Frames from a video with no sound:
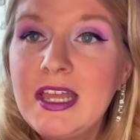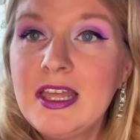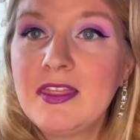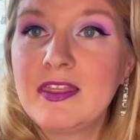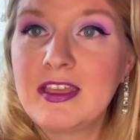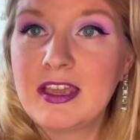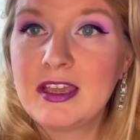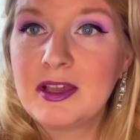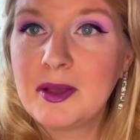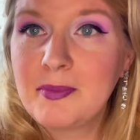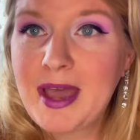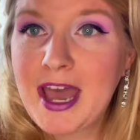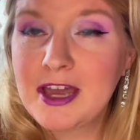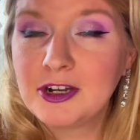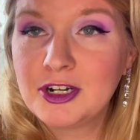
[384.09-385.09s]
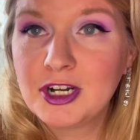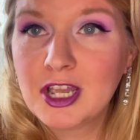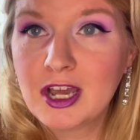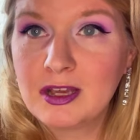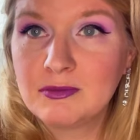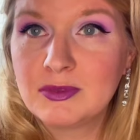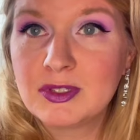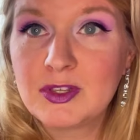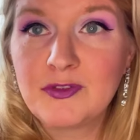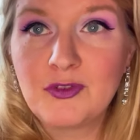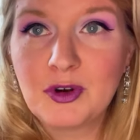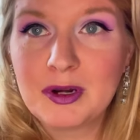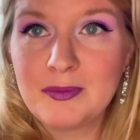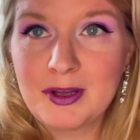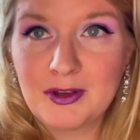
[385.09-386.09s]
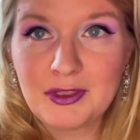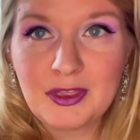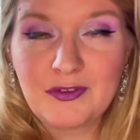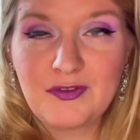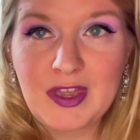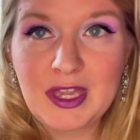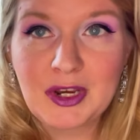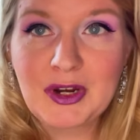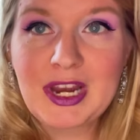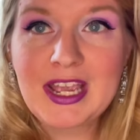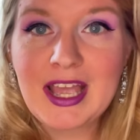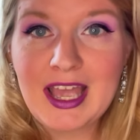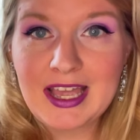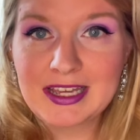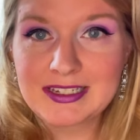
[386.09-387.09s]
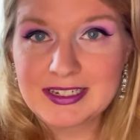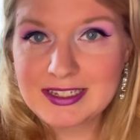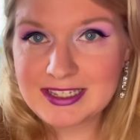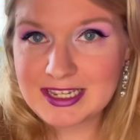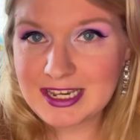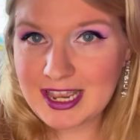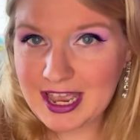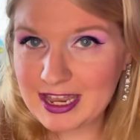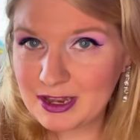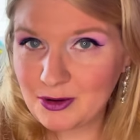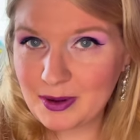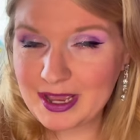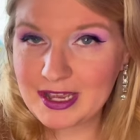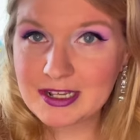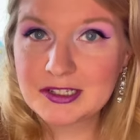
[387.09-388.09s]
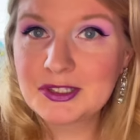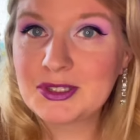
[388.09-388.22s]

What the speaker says: The pattern comes for both fingering and DK weight,